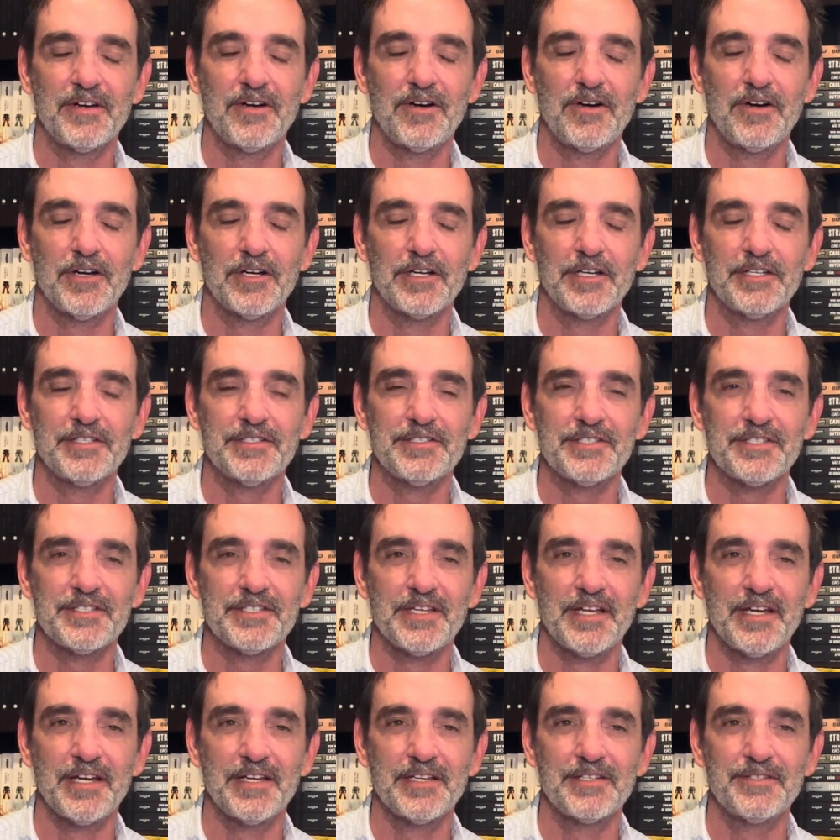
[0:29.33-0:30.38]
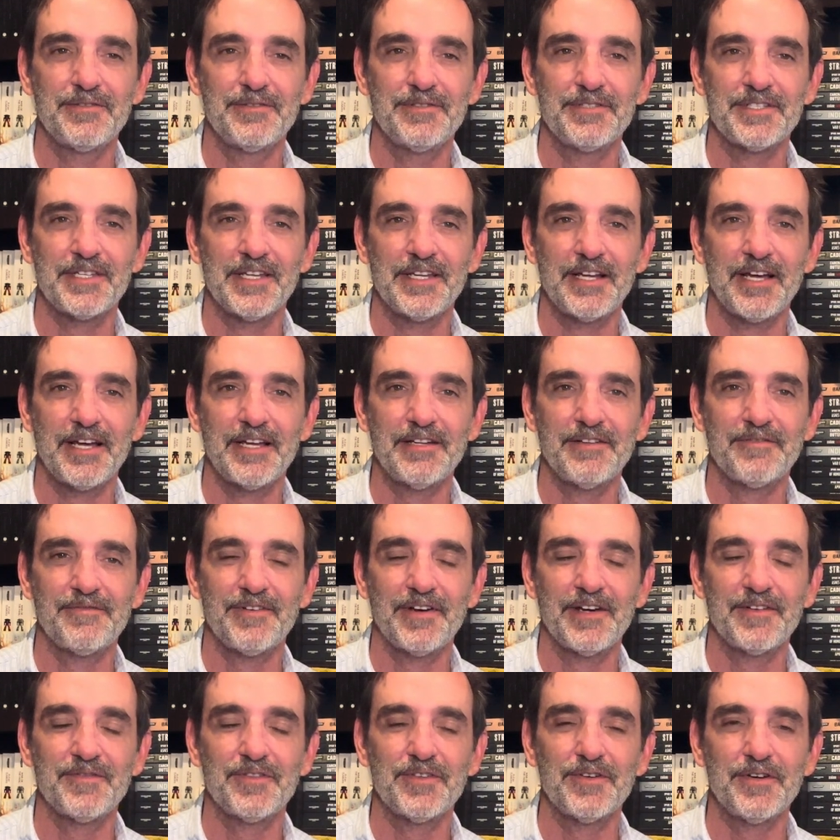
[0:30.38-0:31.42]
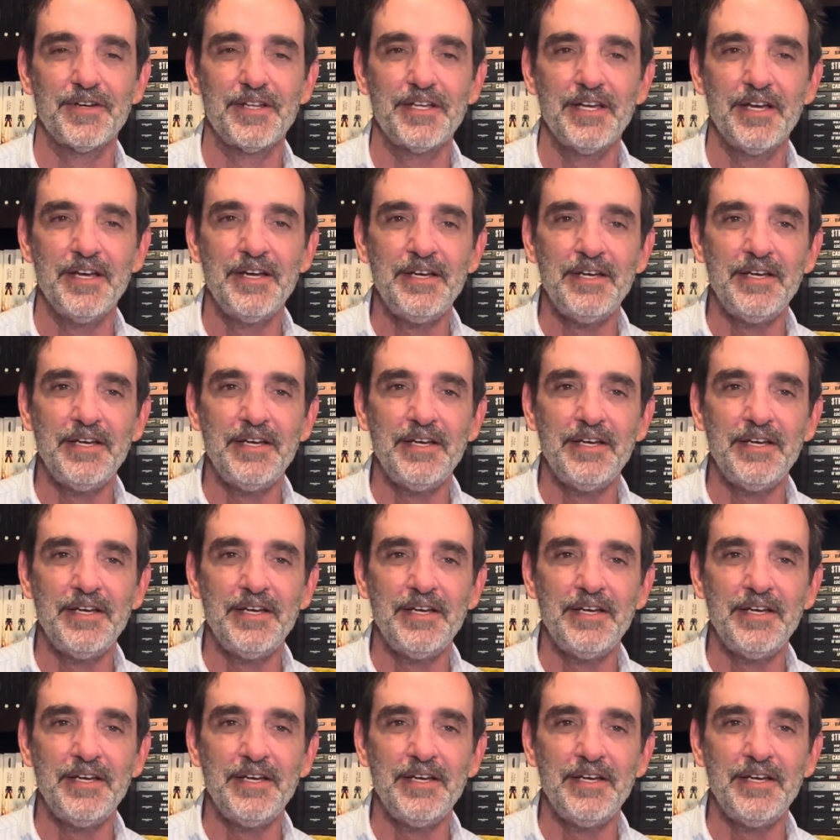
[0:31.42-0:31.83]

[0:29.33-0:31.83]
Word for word: August on Tuesday night at five thirty